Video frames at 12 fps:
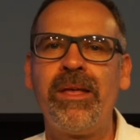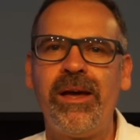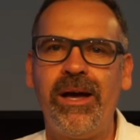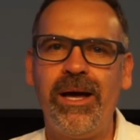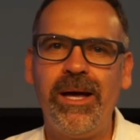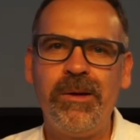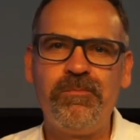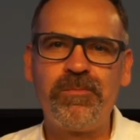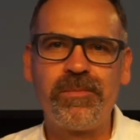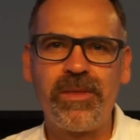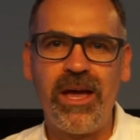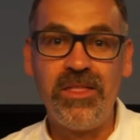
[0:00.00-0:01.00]

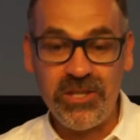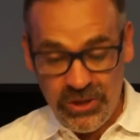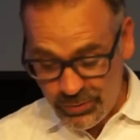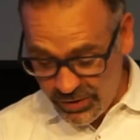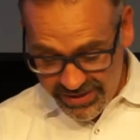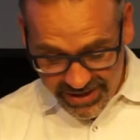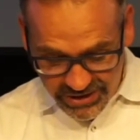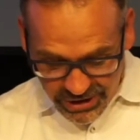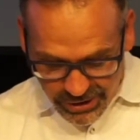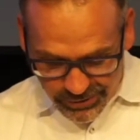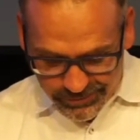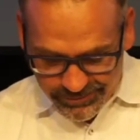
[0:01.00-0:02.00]
And this is what they
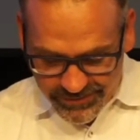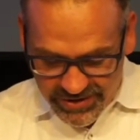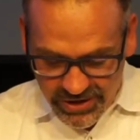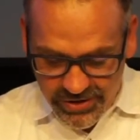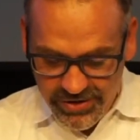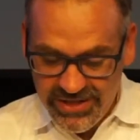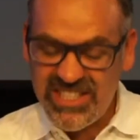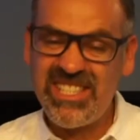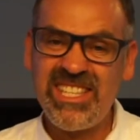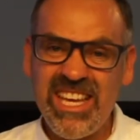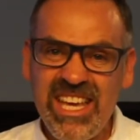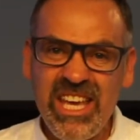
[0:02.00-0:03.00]
do. So the
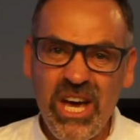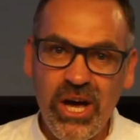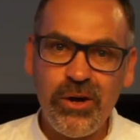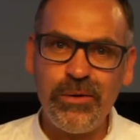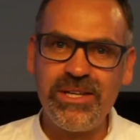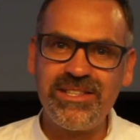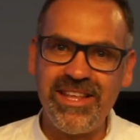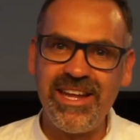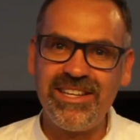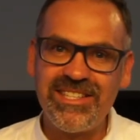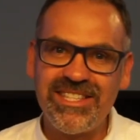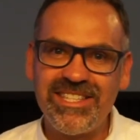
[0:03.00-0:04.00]
CEO is
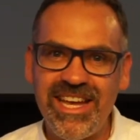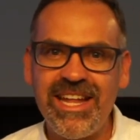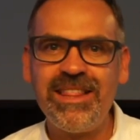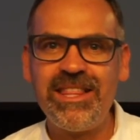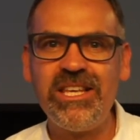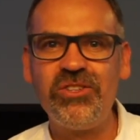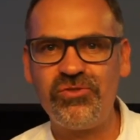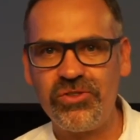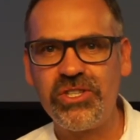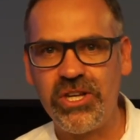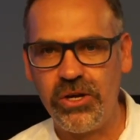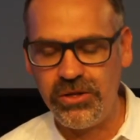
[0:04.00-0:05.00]
then sent these
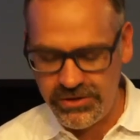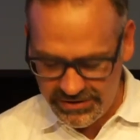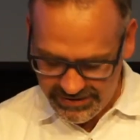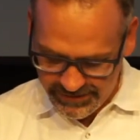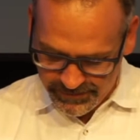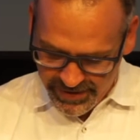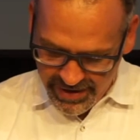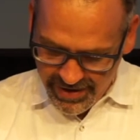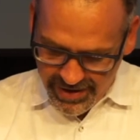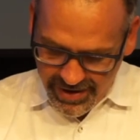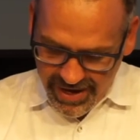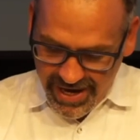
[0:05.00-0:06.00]
results,
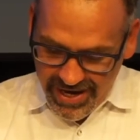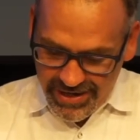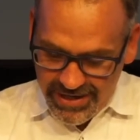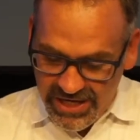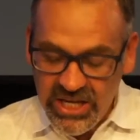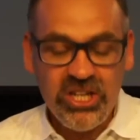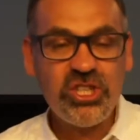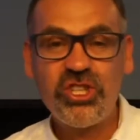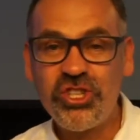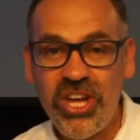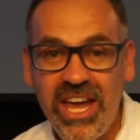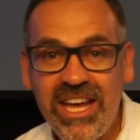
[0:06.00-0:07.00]
and he
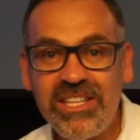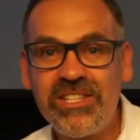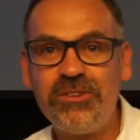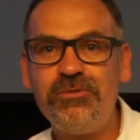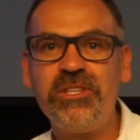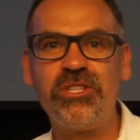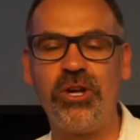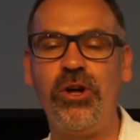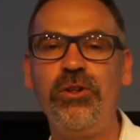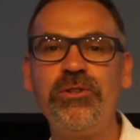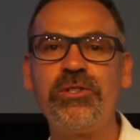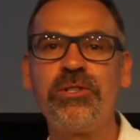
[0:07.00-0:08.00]
shares the
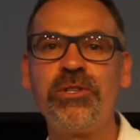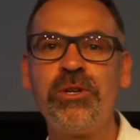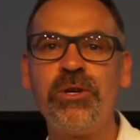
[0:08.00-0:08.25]
results